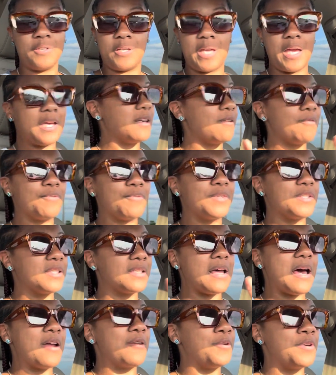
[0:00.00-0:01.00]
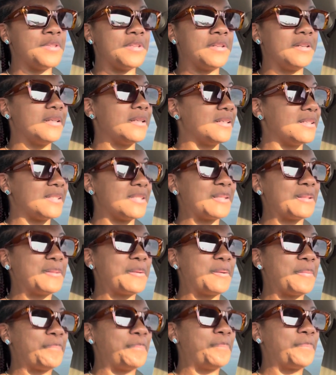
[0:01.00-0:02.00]
Gated was not on the list,
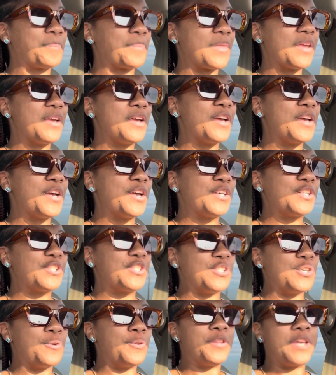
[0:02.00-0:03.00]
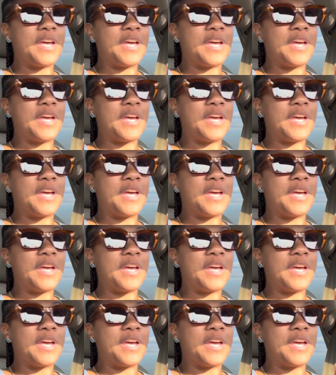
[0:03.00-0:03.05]
so